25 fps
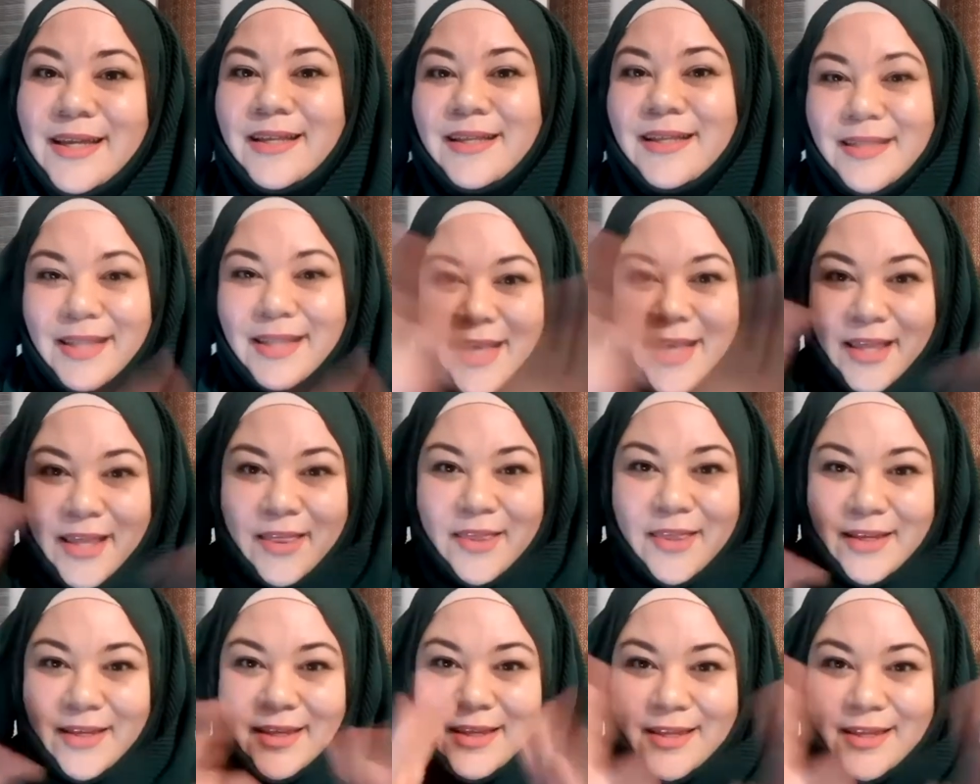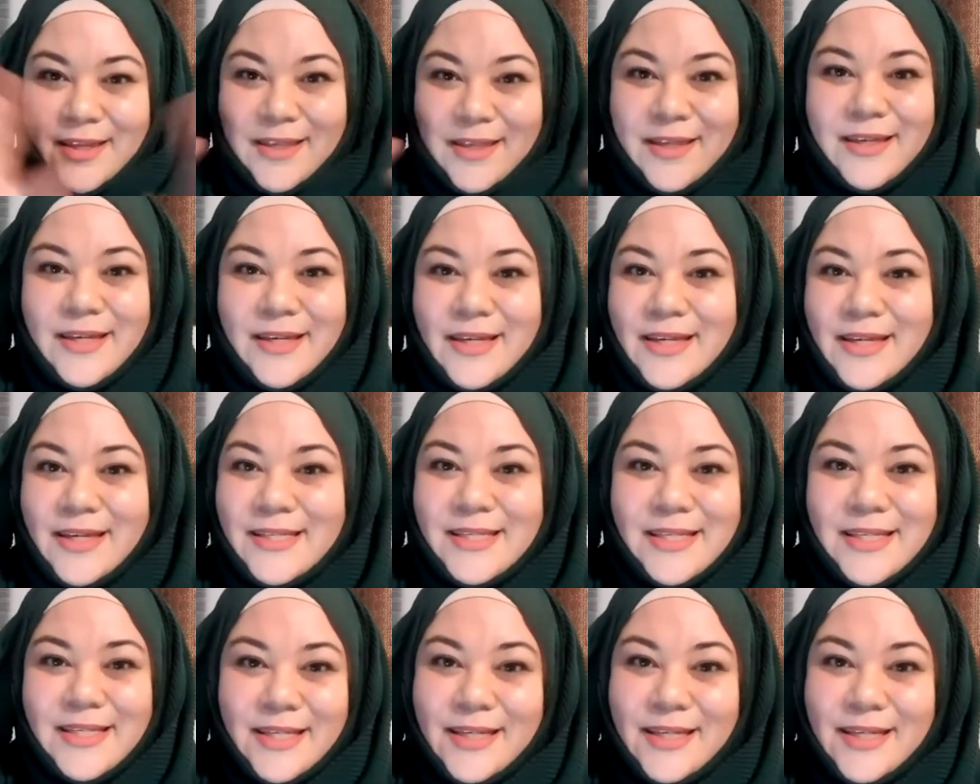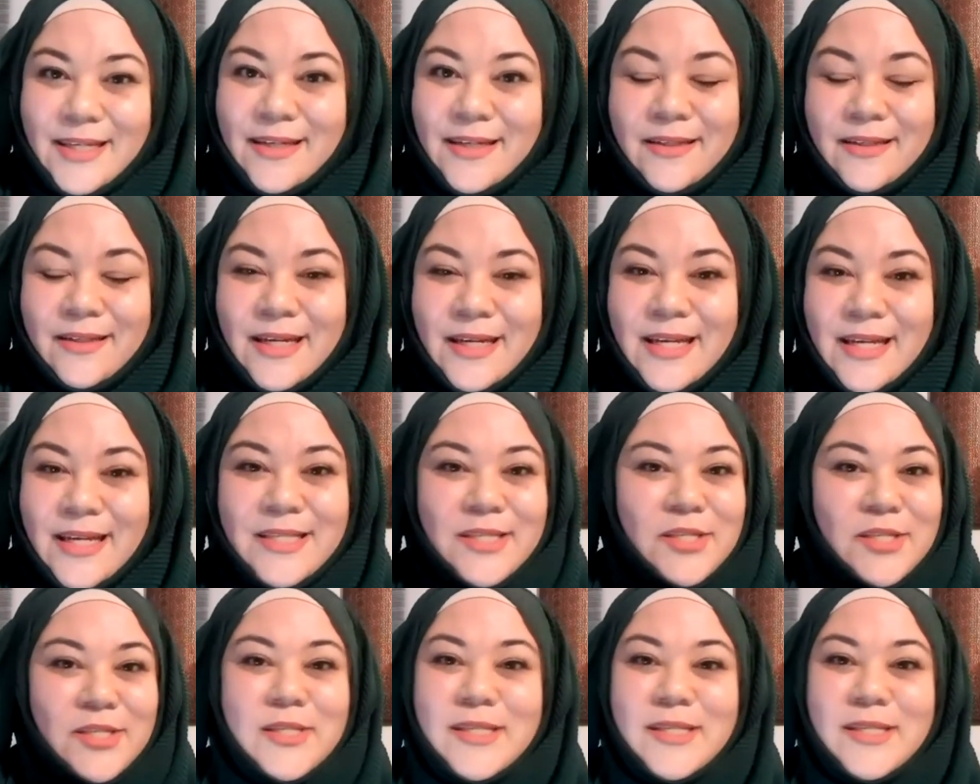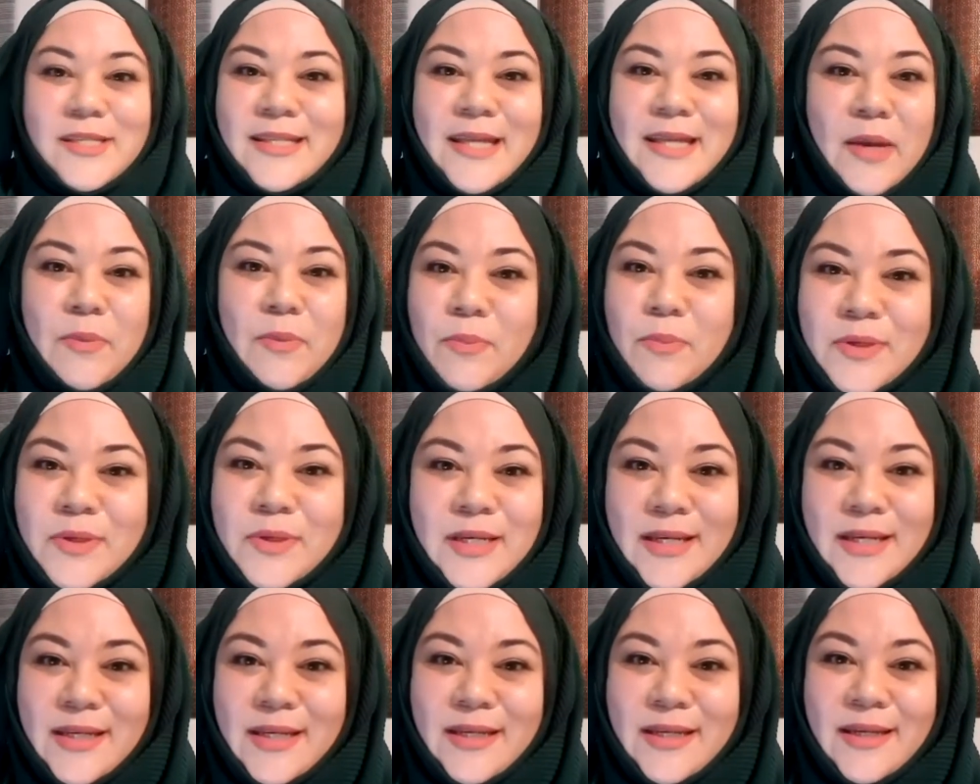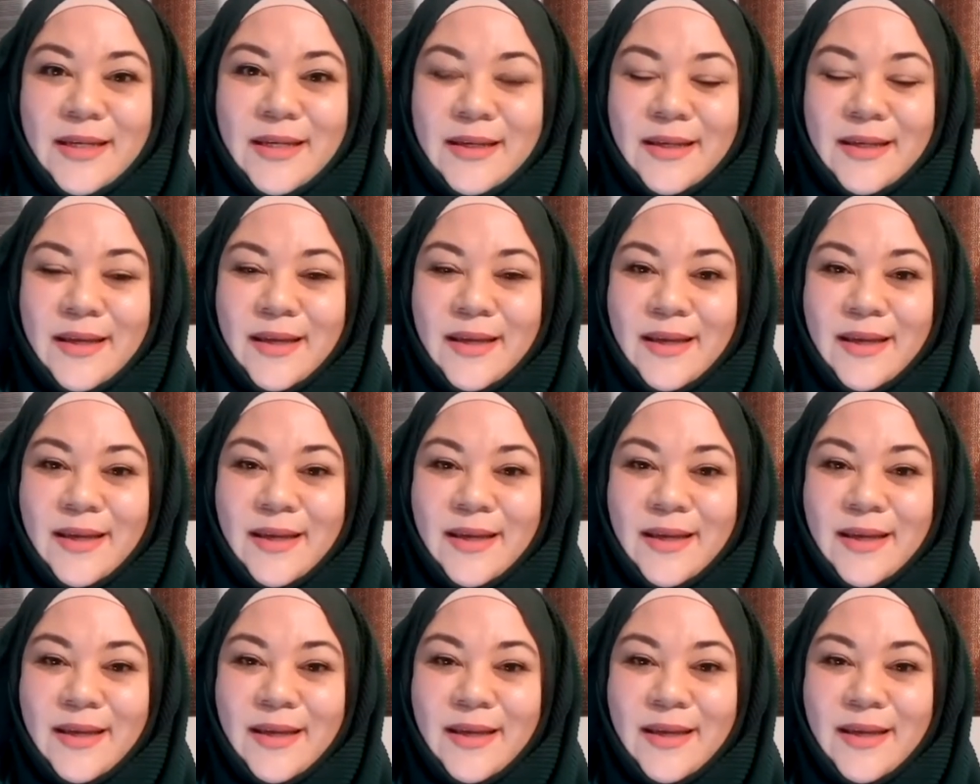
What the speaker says: Nothing here is real. It's just temporary.